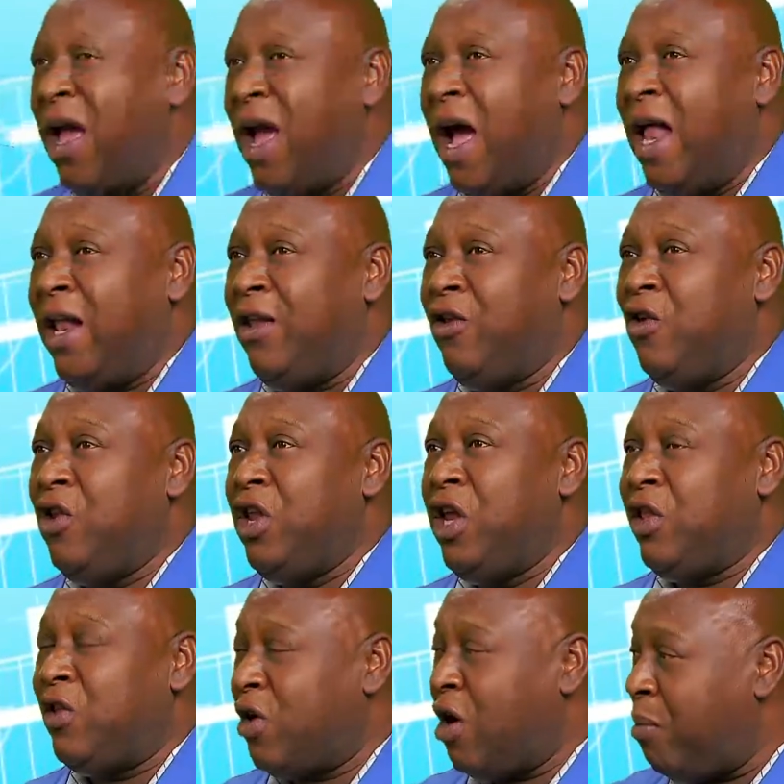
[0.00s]
and you
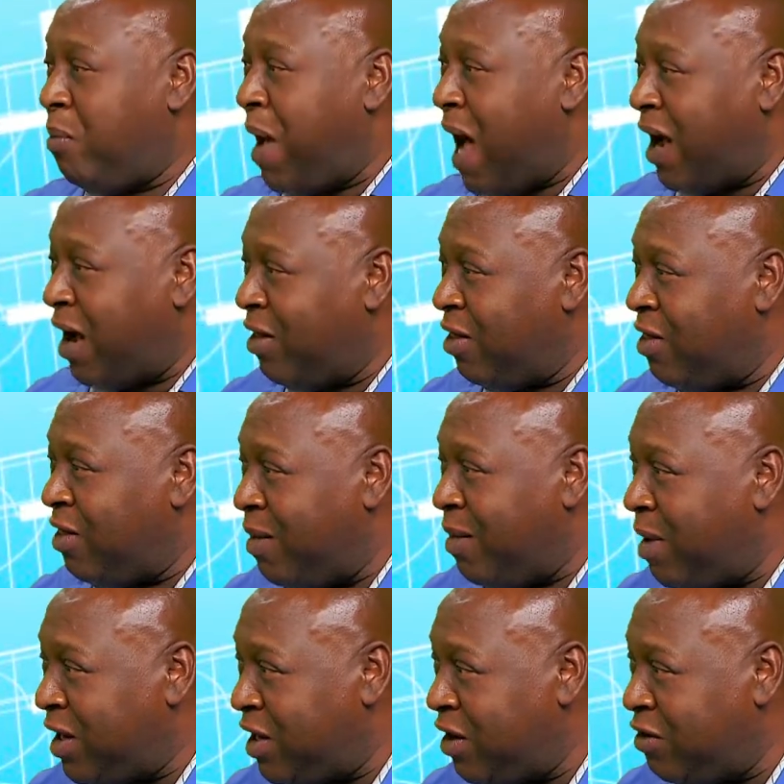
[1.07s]
need to compact that
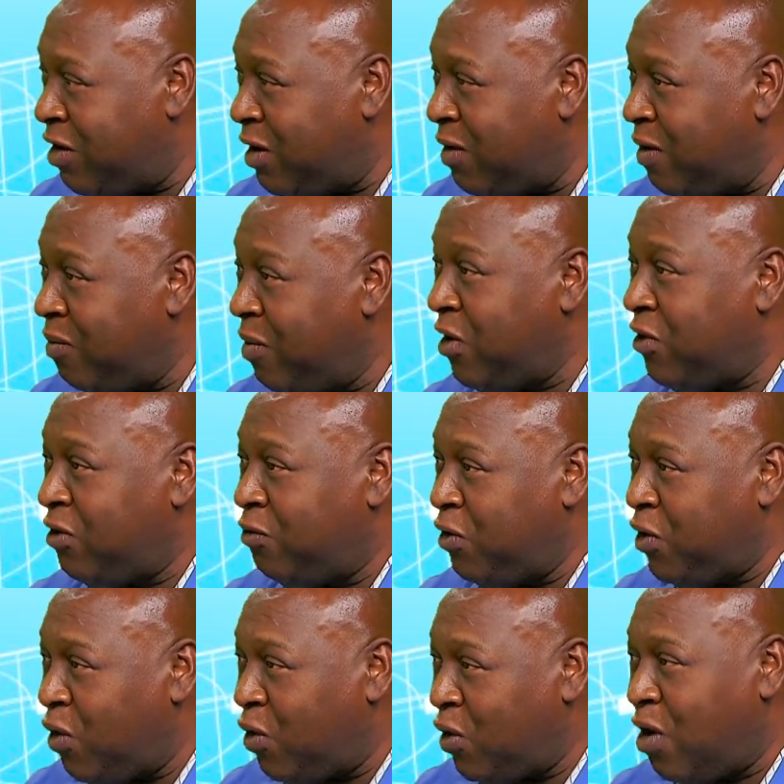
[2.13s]
material, because if you
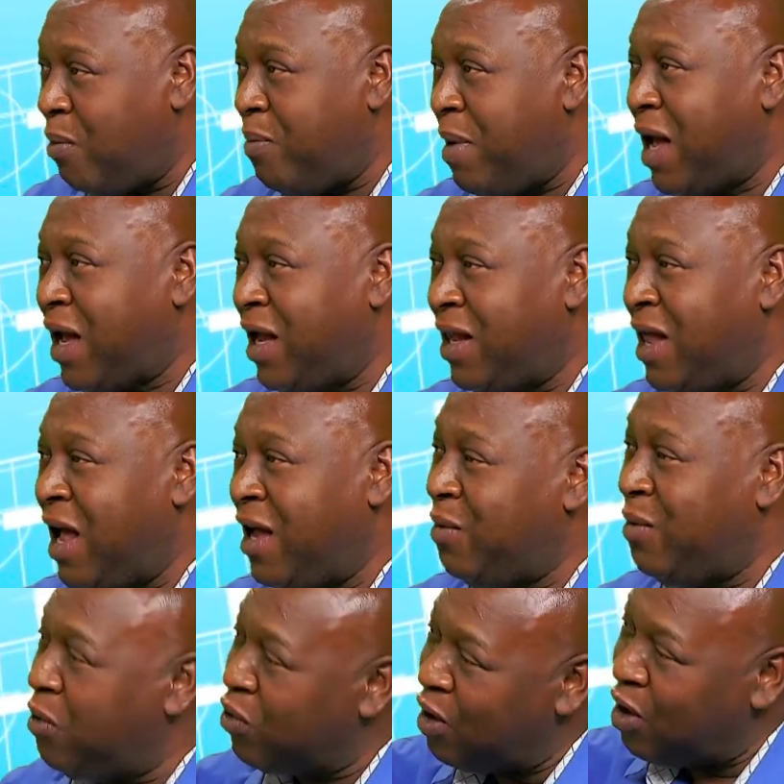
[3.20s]
don't compact it and you
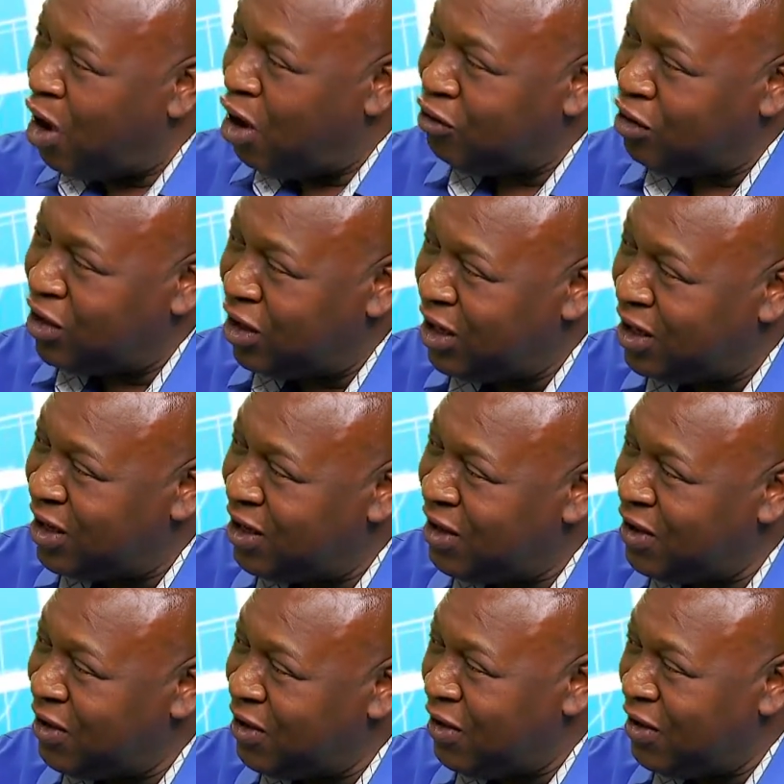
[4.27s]
put the concrete on it,
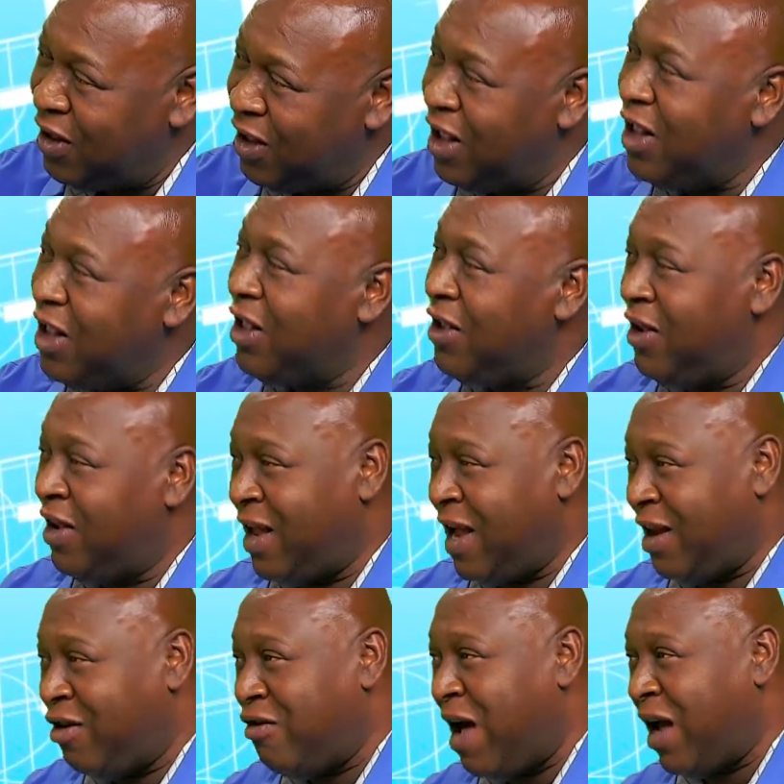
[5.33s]
it
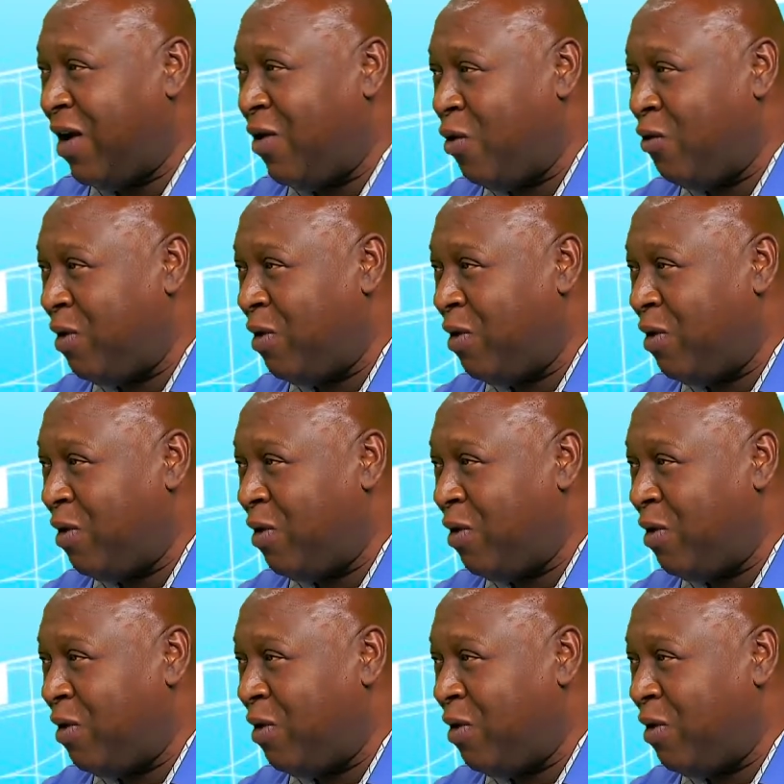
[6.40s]
can crack over a